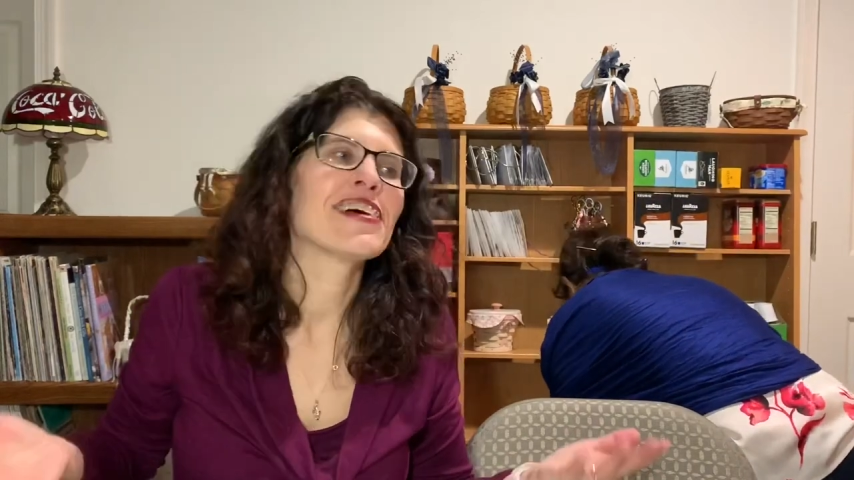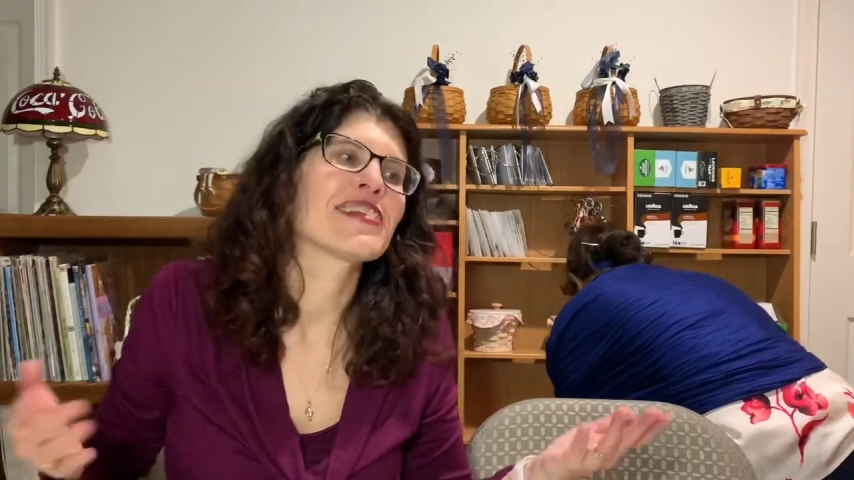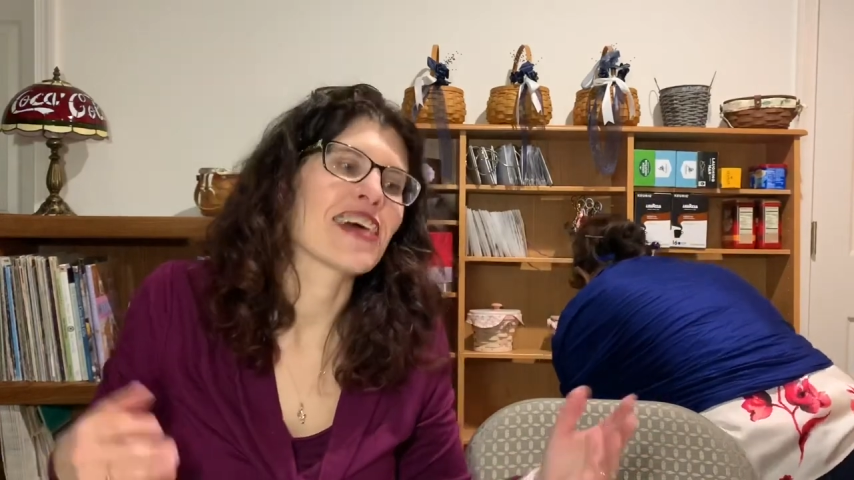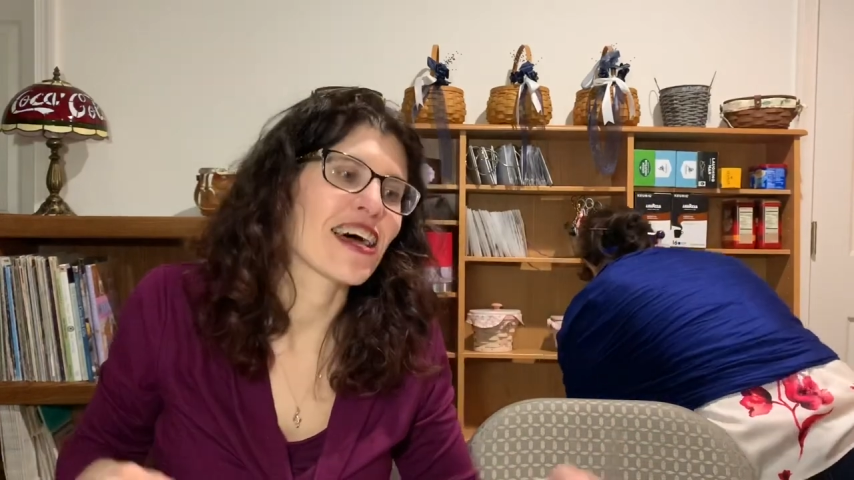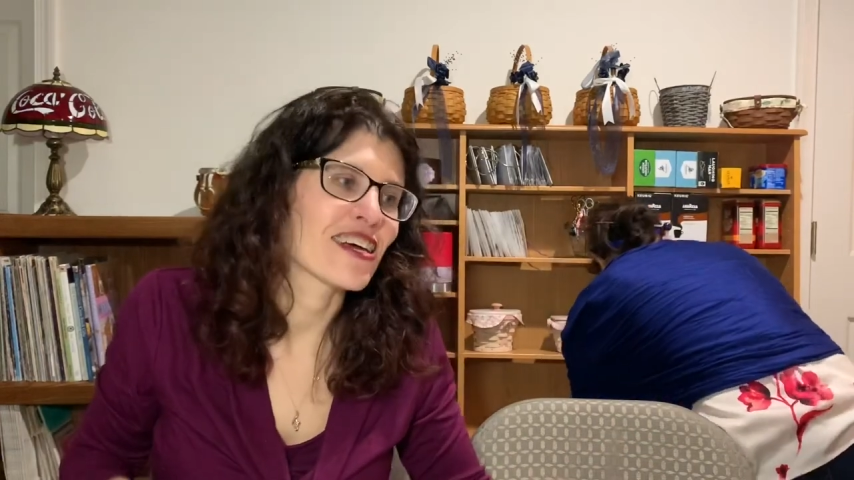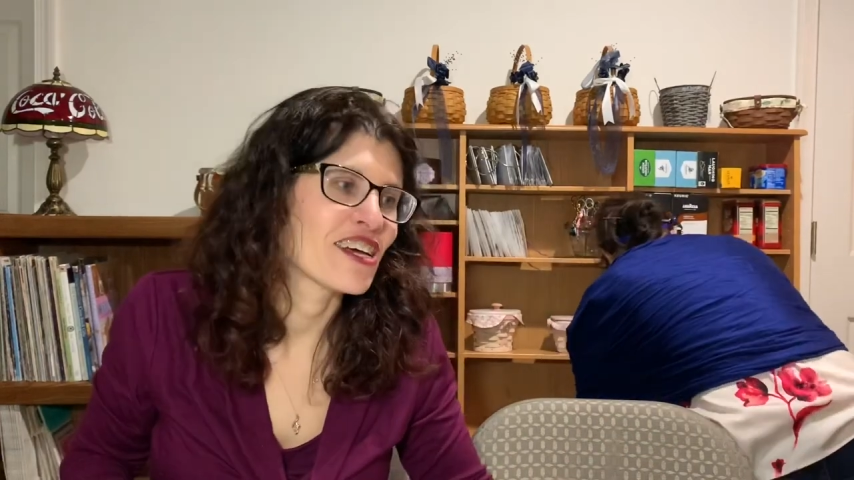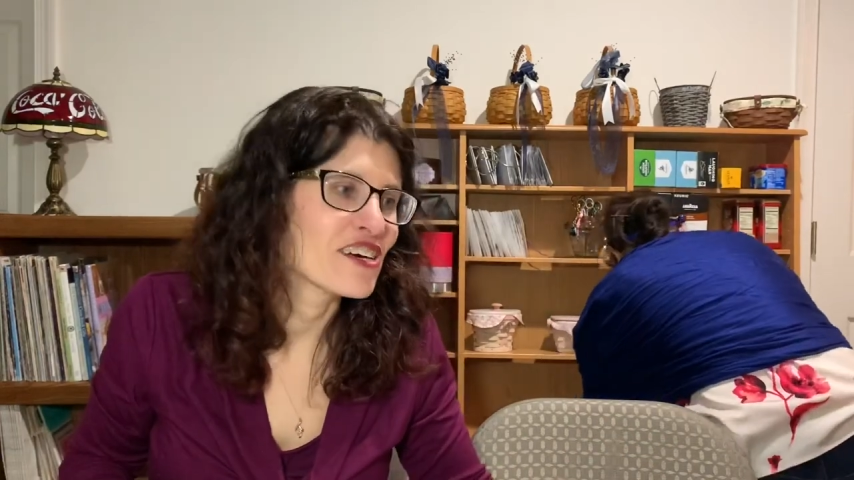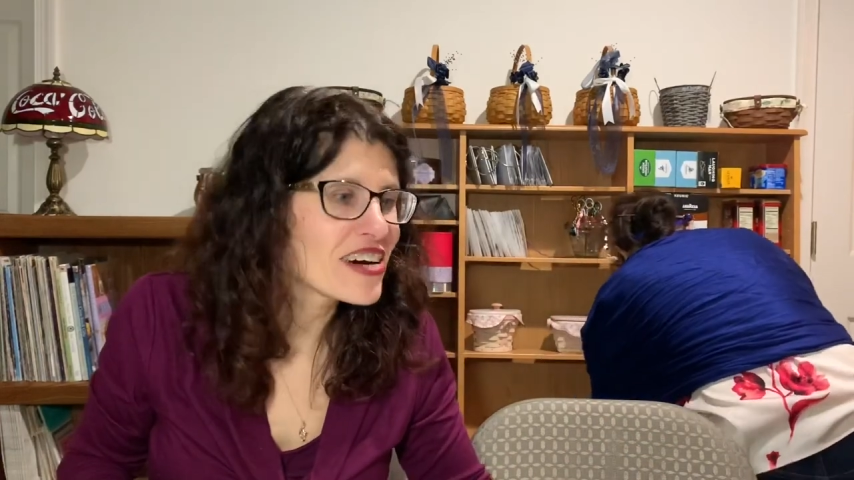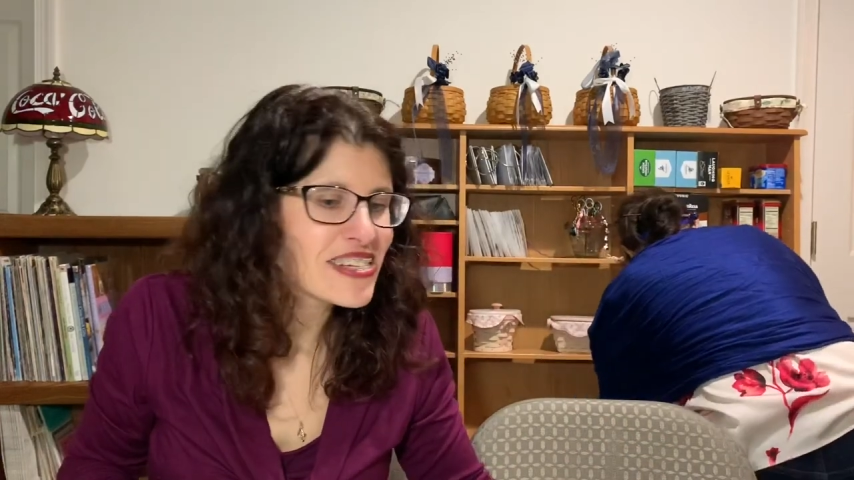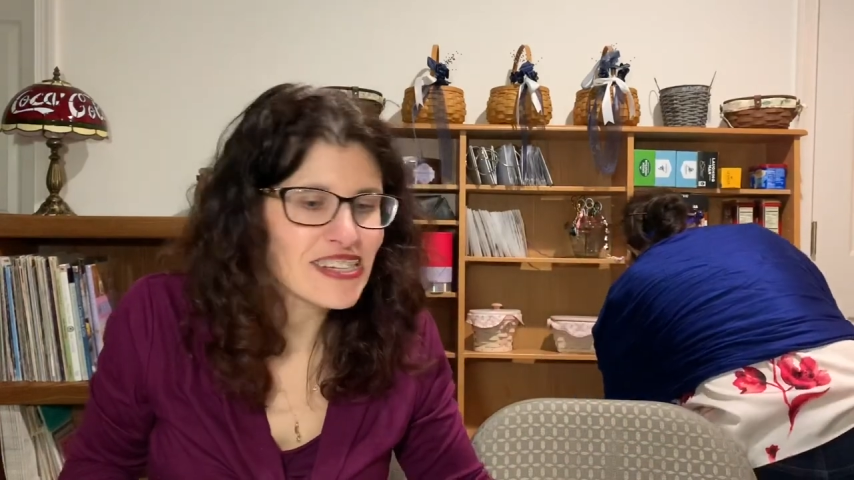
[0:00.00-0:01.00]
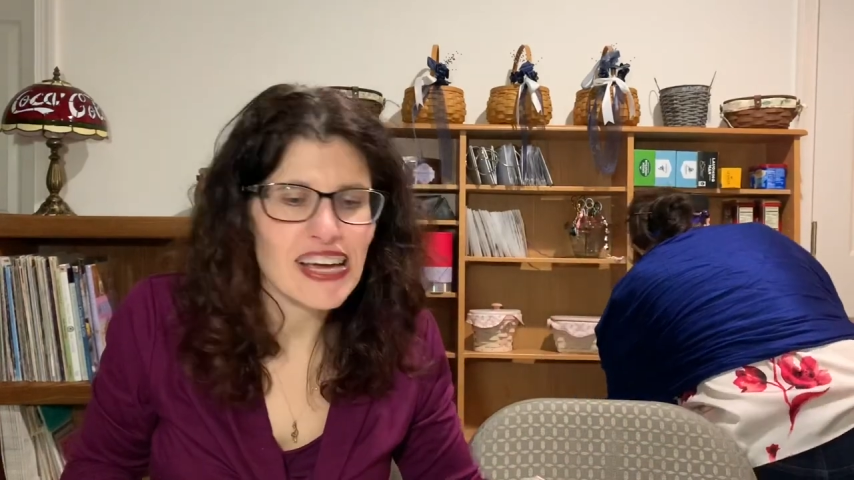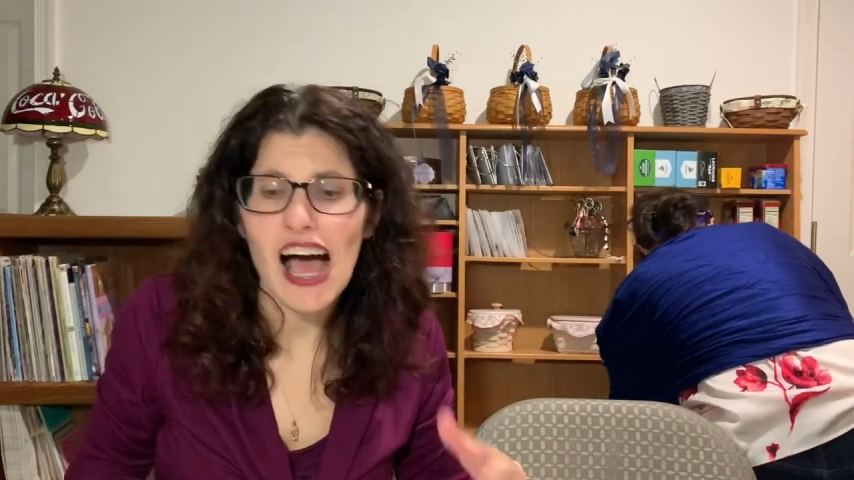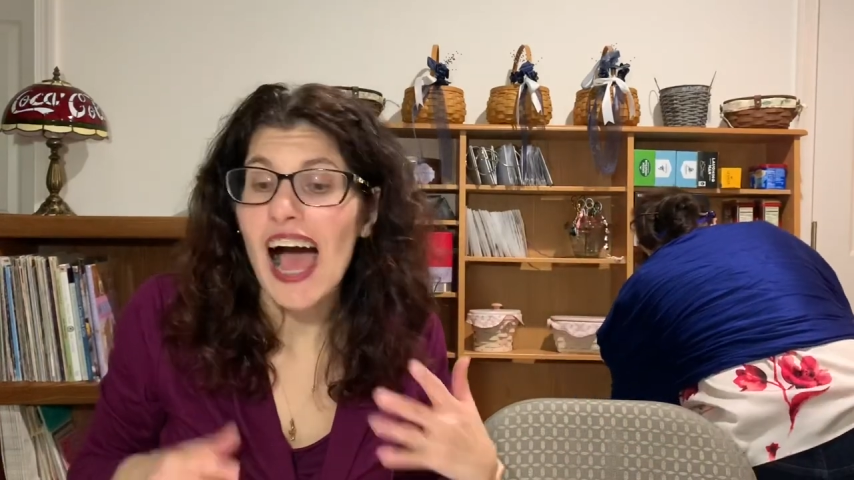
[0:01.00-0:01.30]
Is that a US thing?